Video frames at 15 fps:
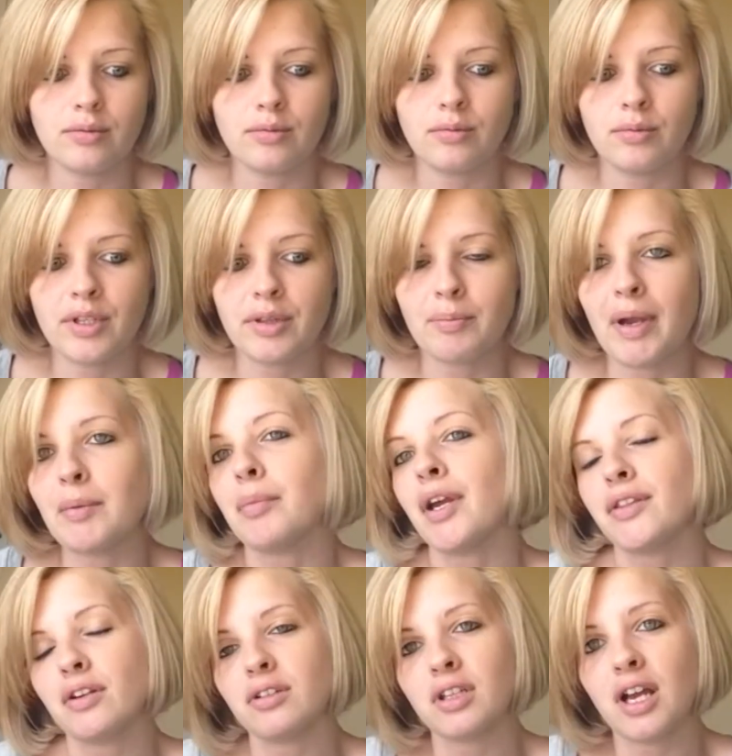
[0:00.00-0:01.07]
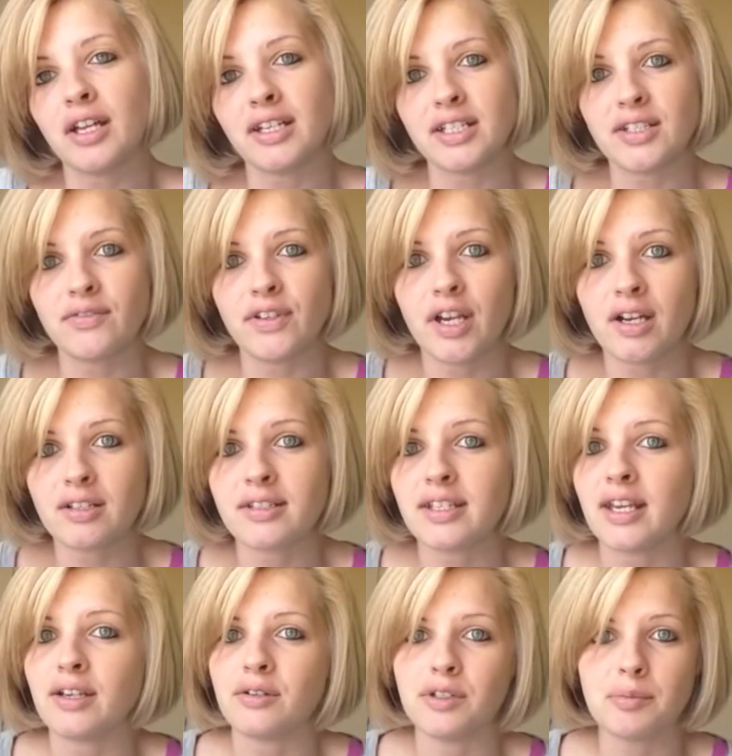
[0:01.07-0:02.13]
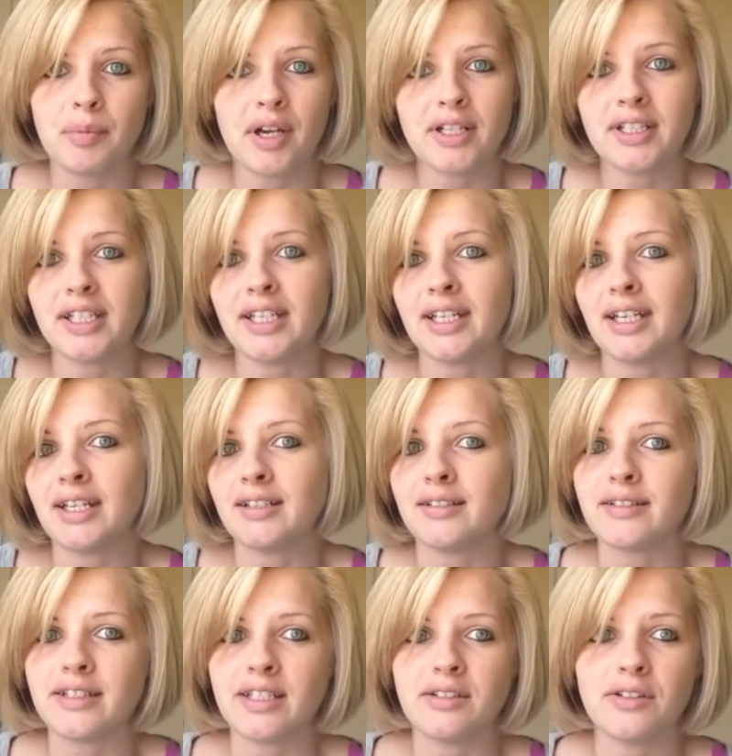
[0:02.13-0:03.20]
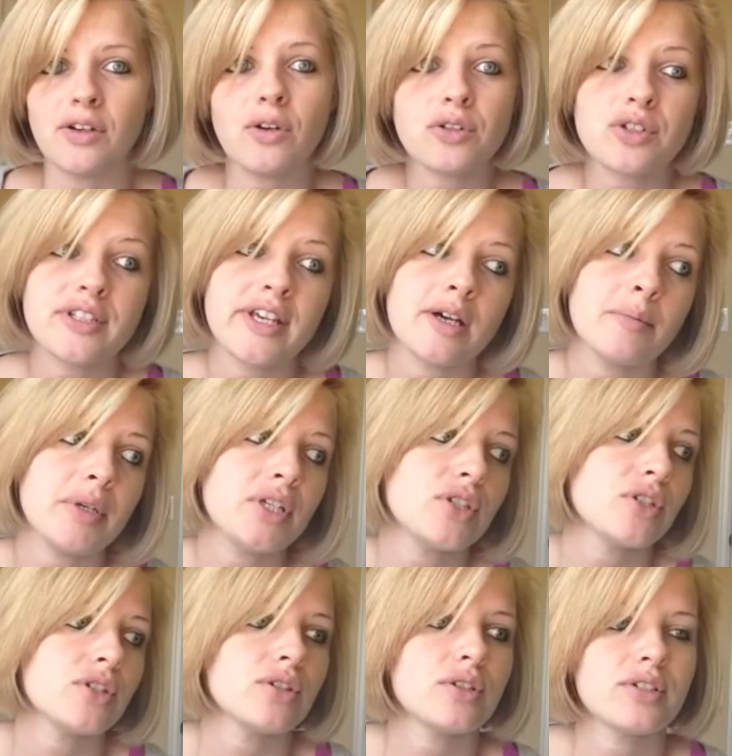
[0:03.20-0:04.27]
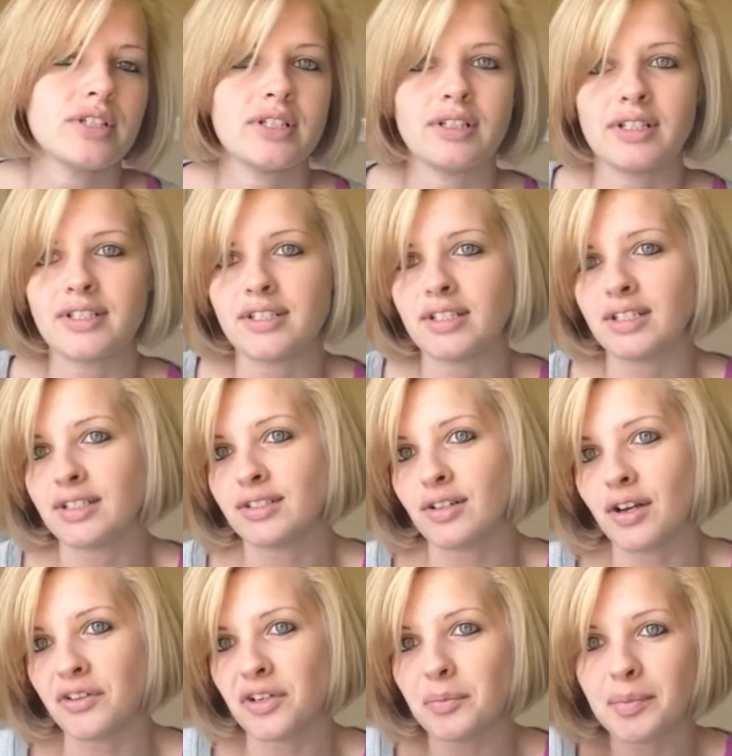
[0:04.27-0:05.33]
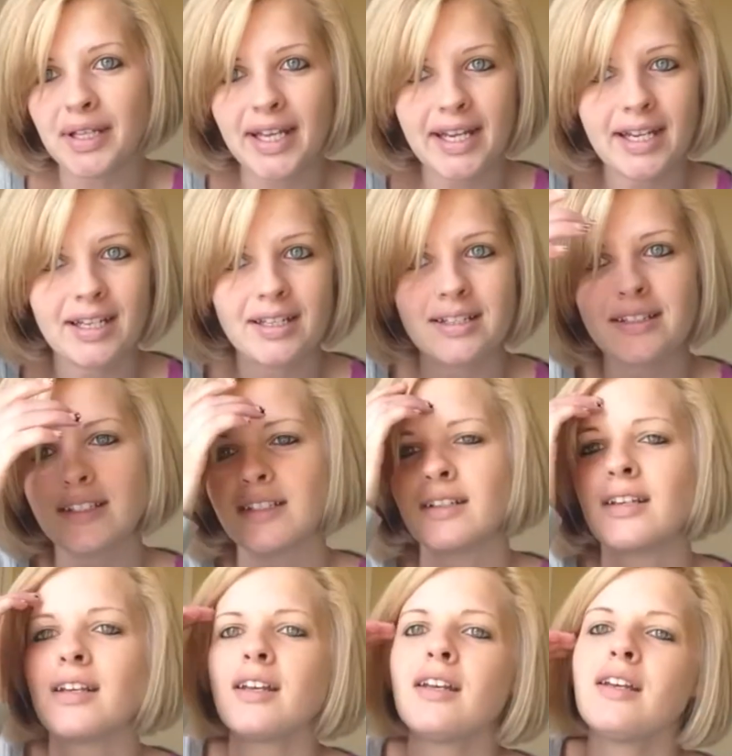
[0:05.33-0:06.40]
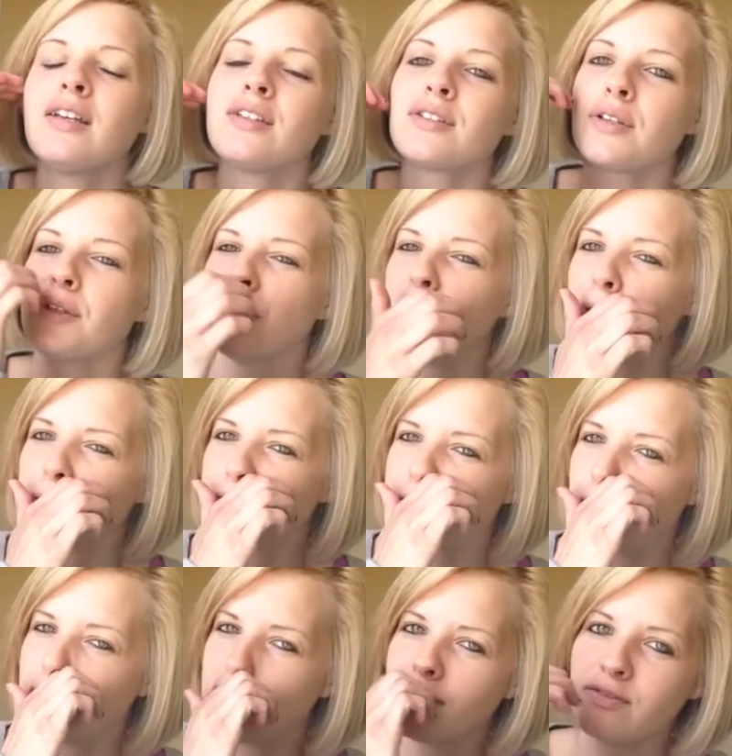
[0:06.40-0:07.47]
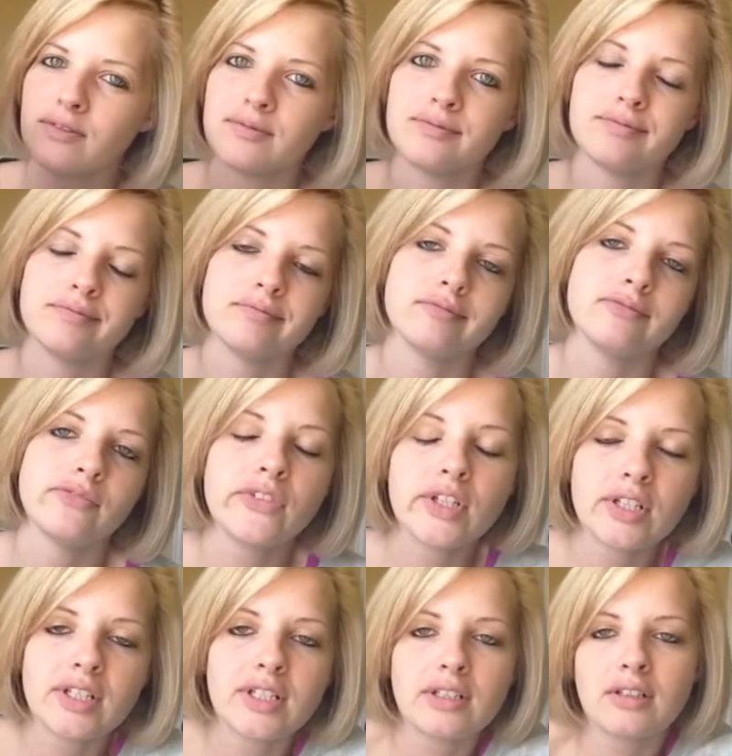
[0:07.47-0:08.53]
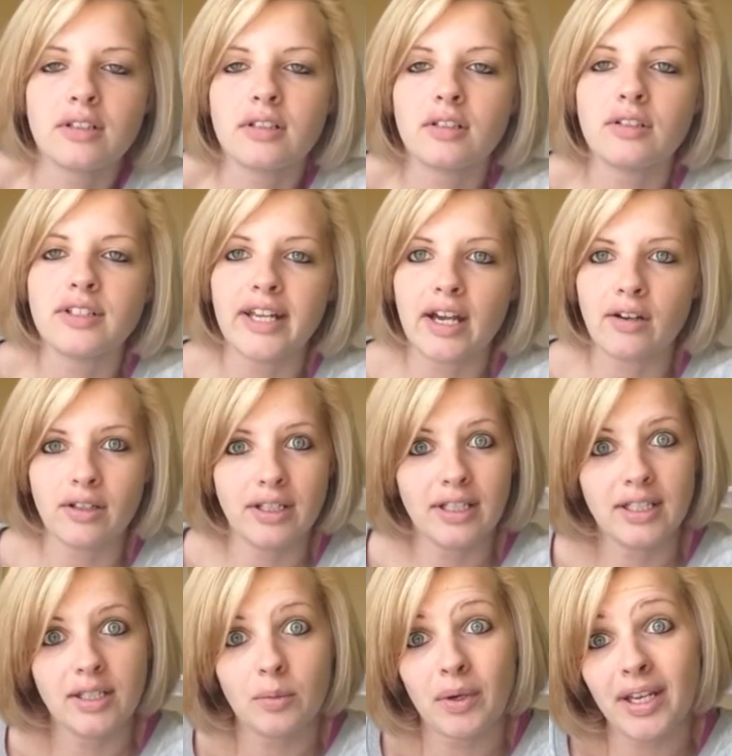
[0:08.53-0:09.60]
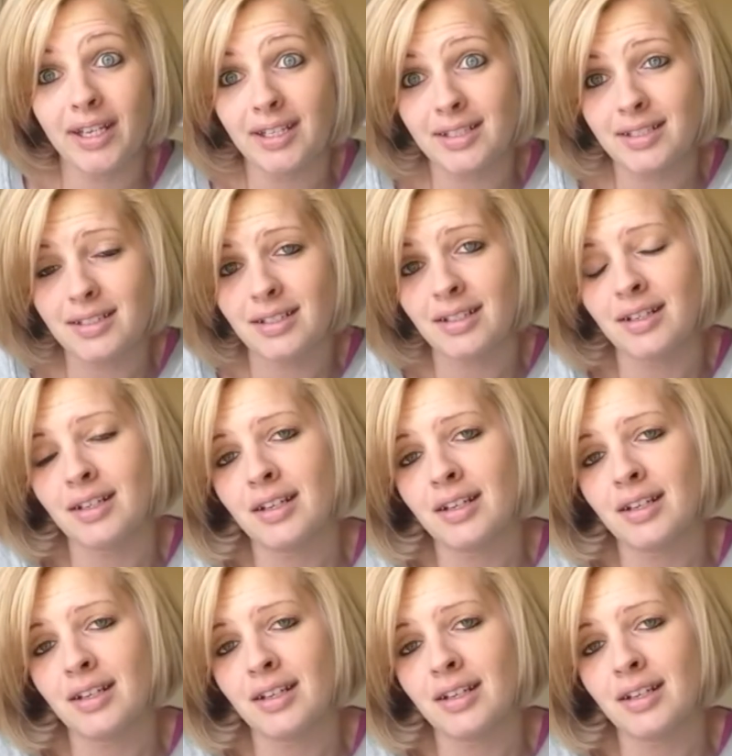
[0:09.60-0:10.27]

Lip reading: with my brother-in-law and his fiance who's pregnant, and seeing their ultrasound pictures and listening to all their plans. And so, I was kind of feeling a little down anyways.